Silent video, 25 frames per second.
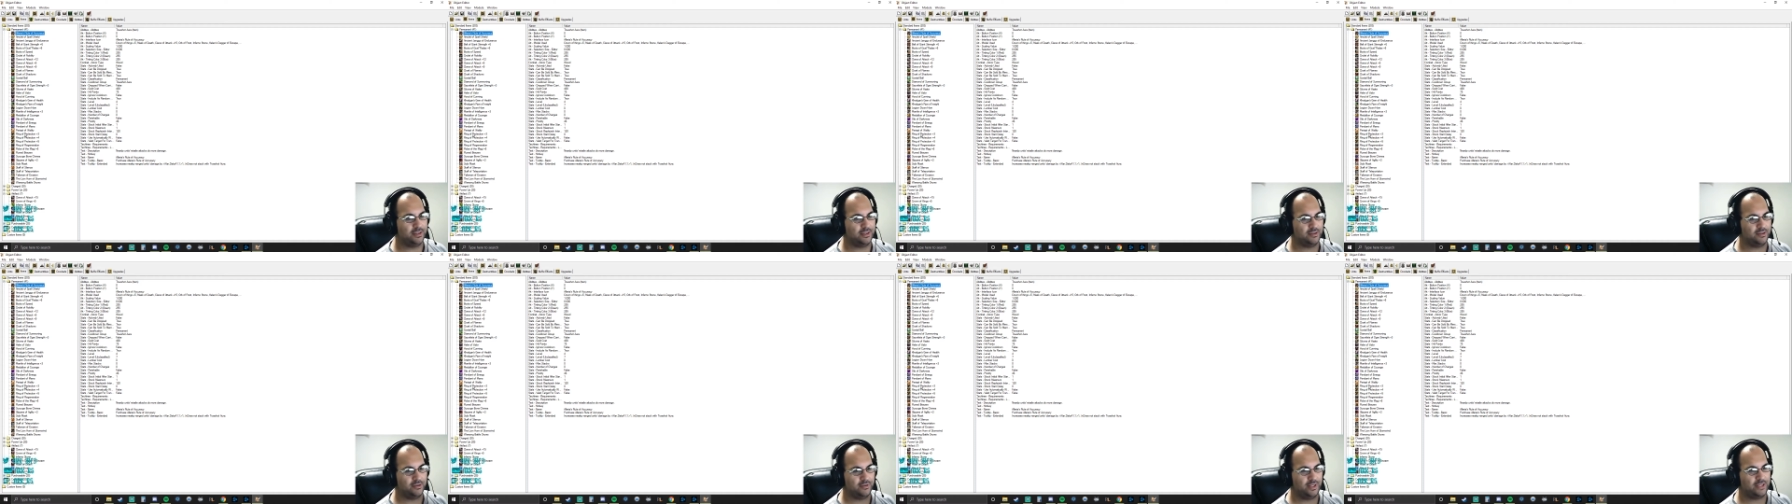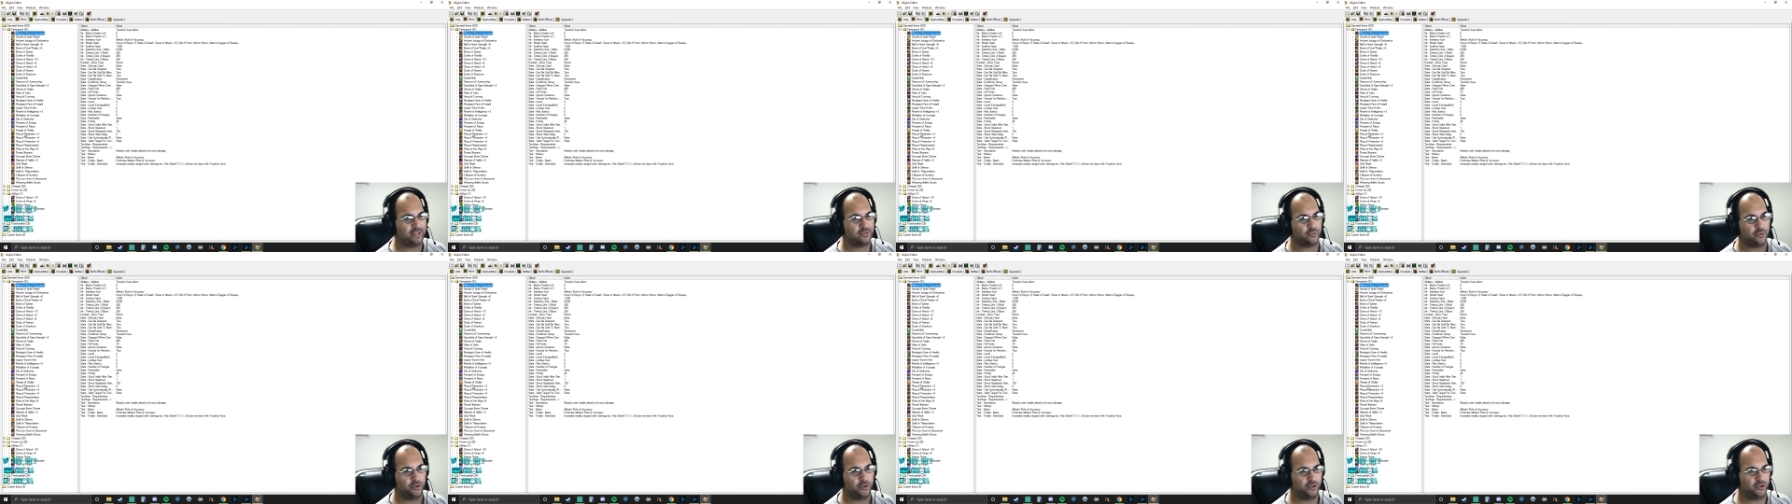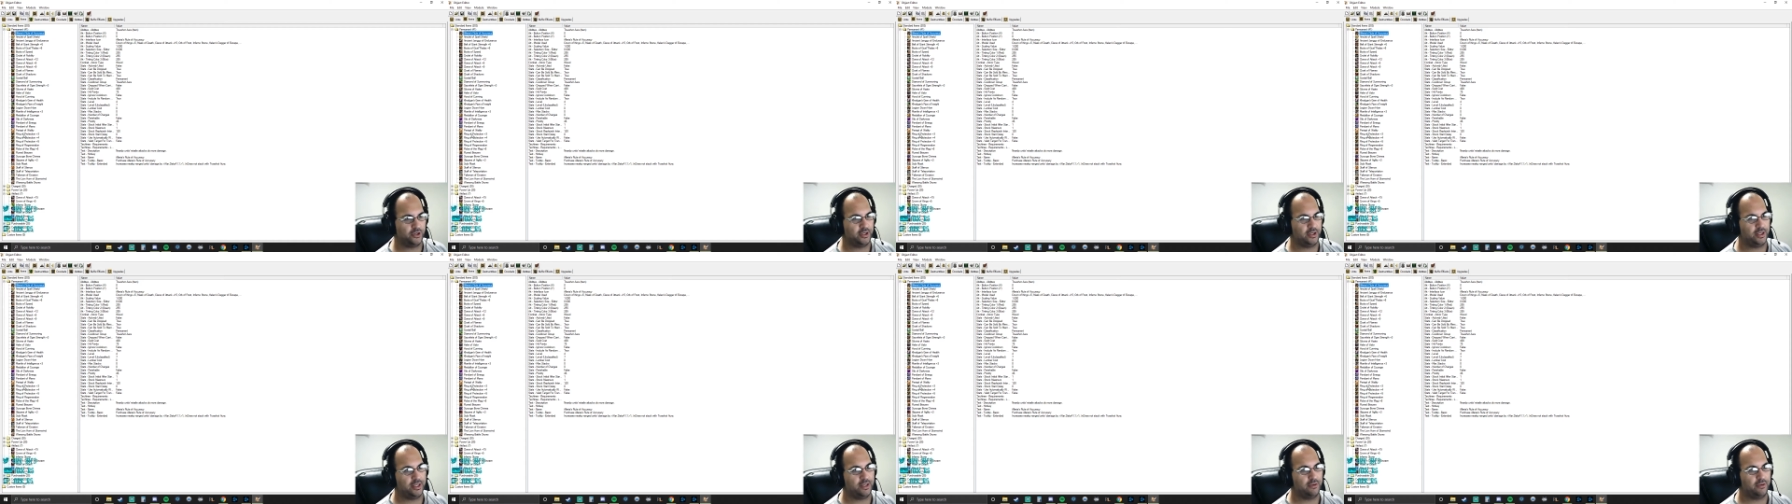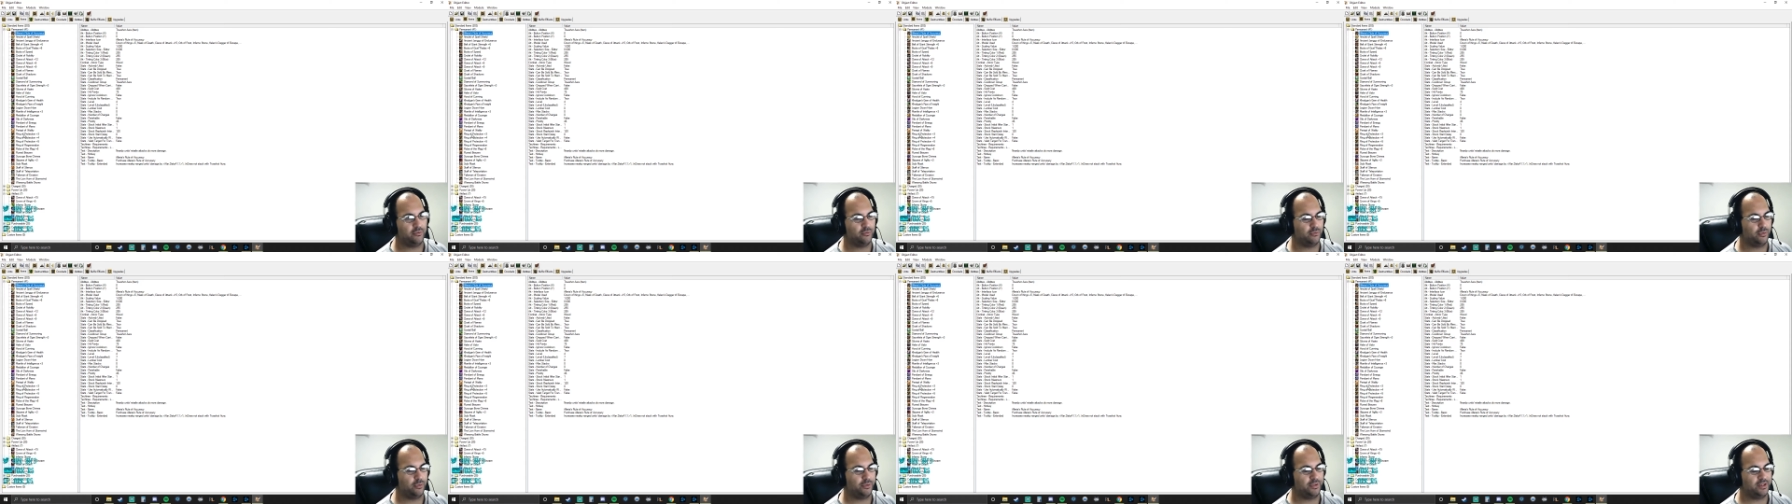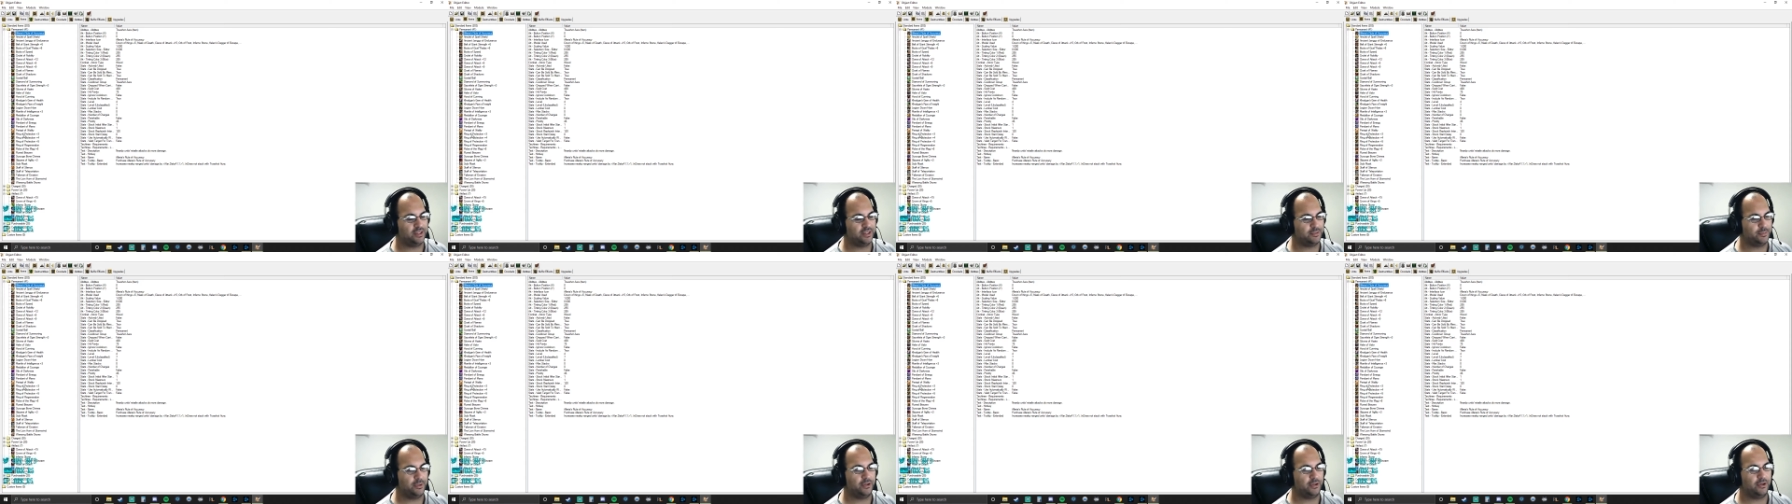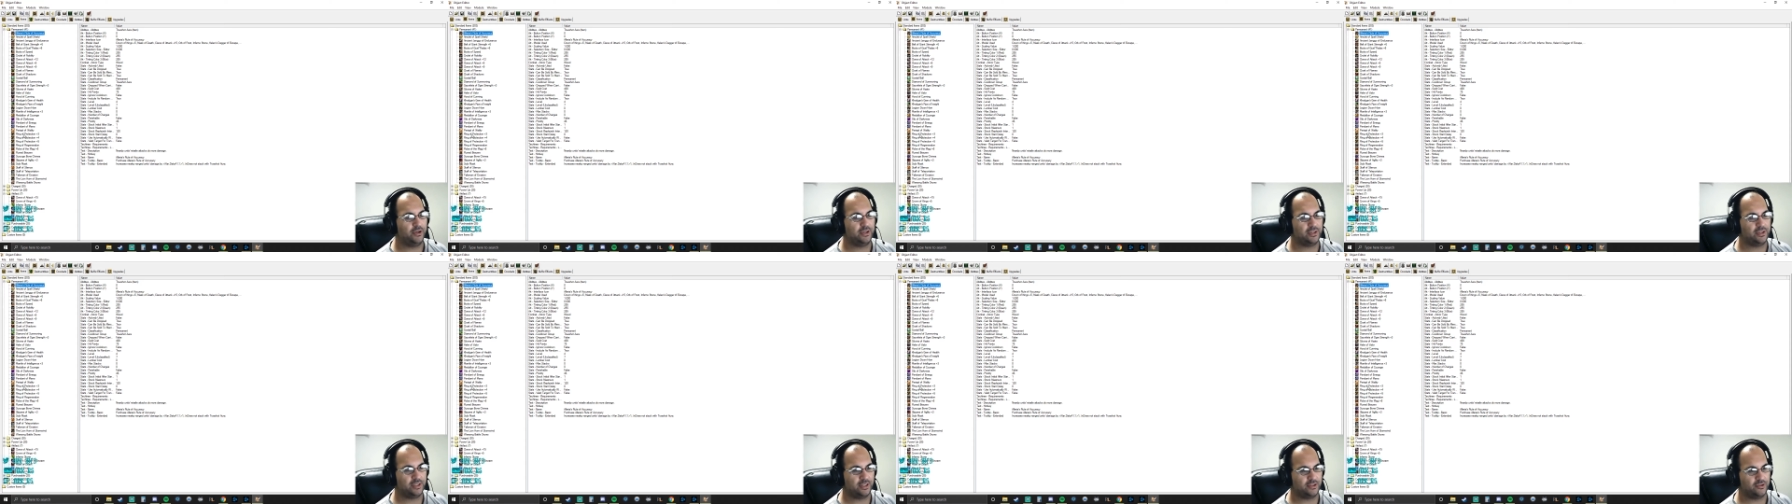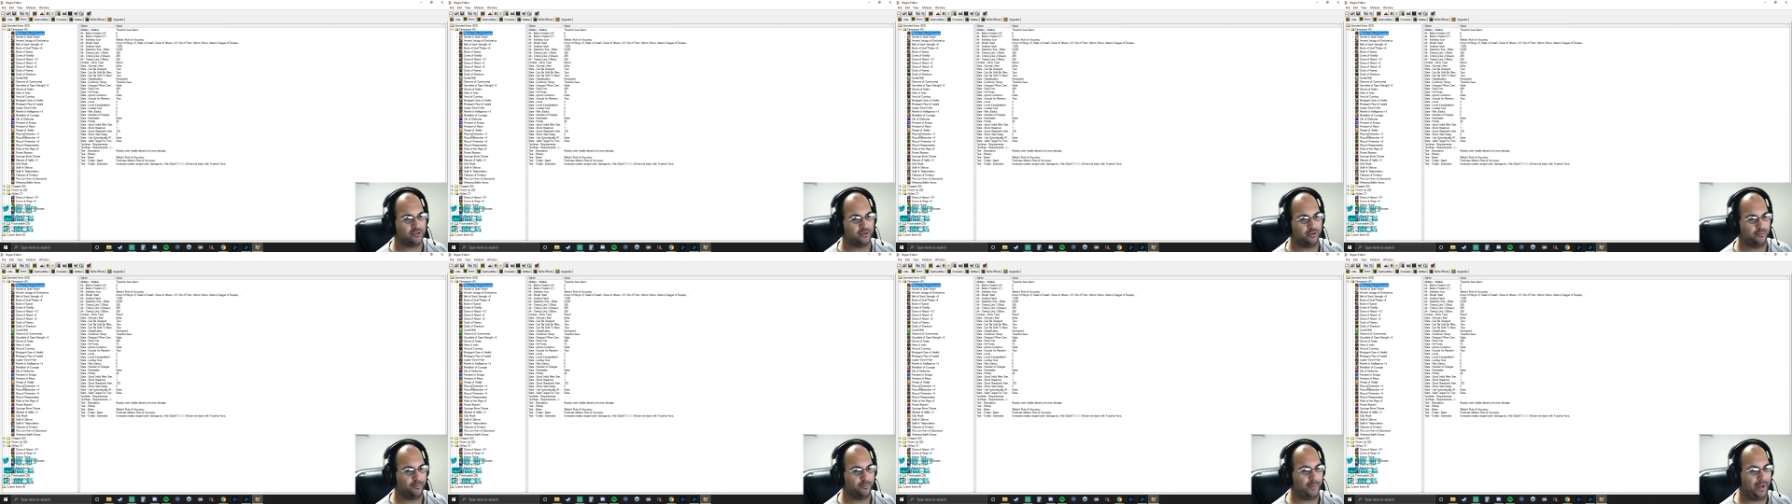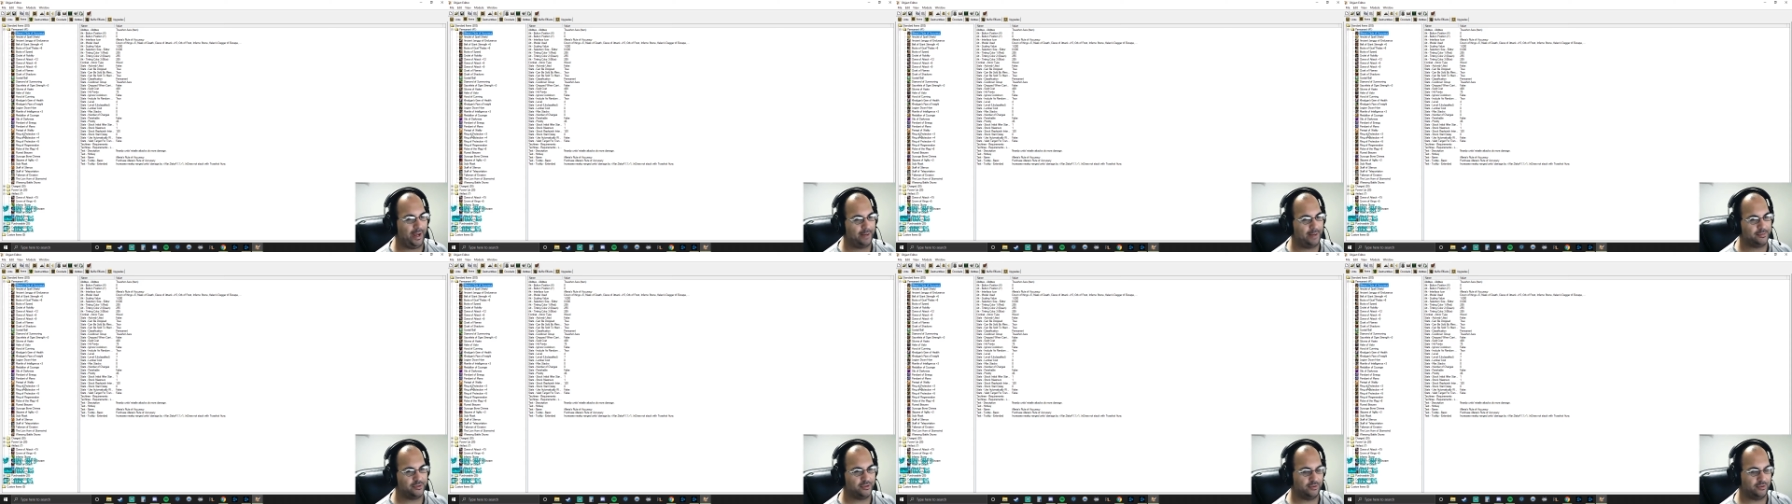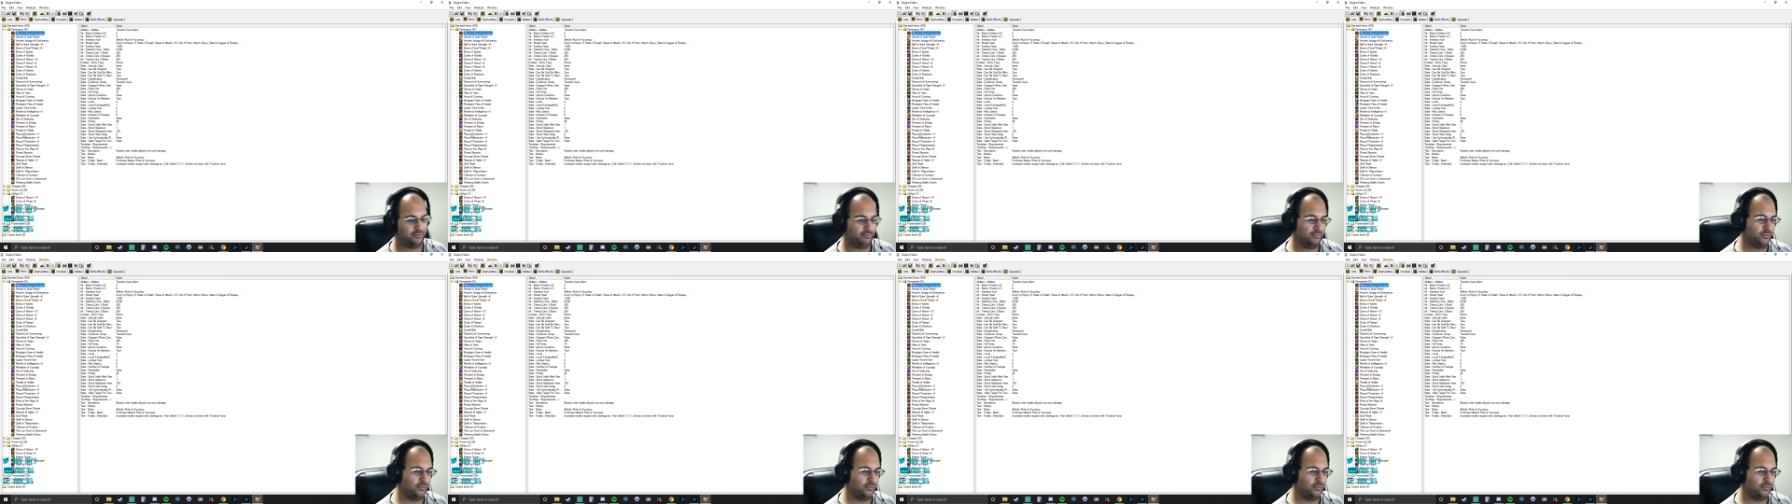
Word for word: And so that's where you're going to get with experience on certain maps.